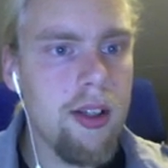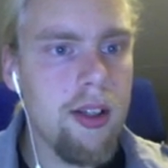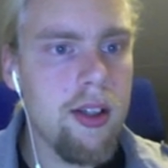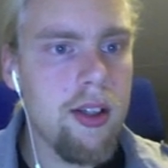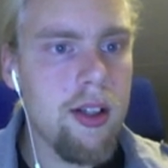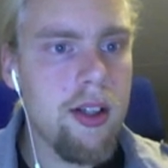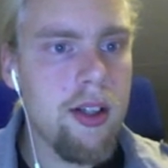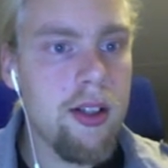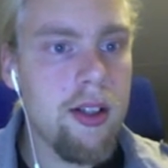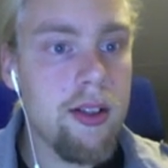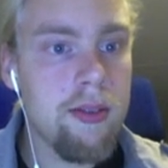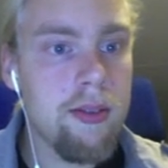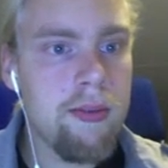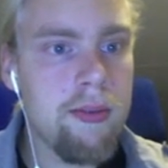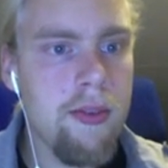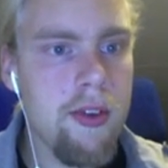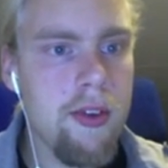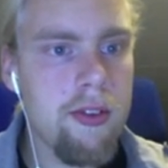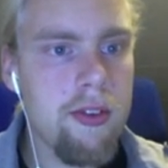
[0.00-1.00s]
The
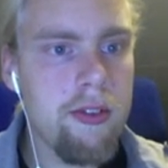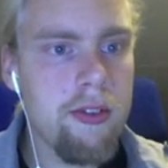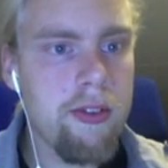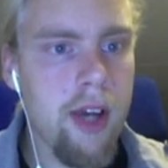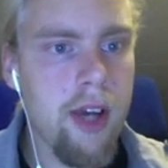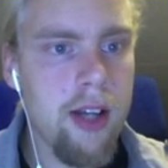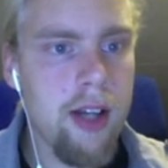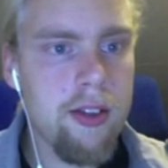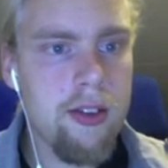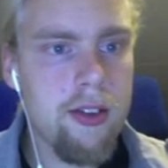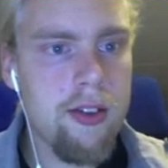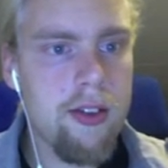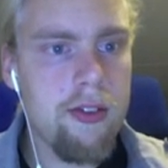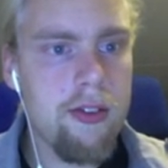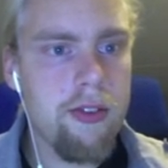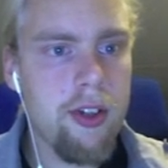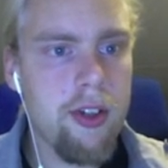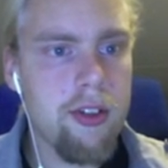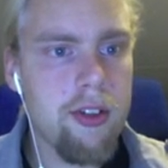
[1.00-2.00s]
refactor
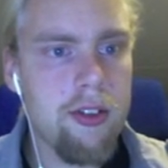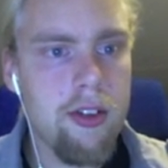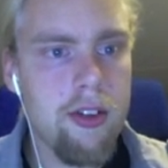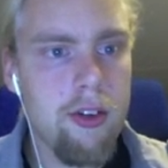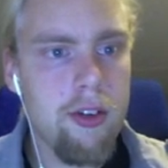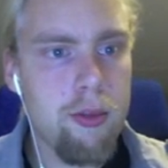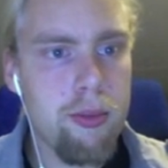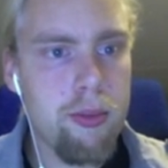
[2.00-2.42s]
function is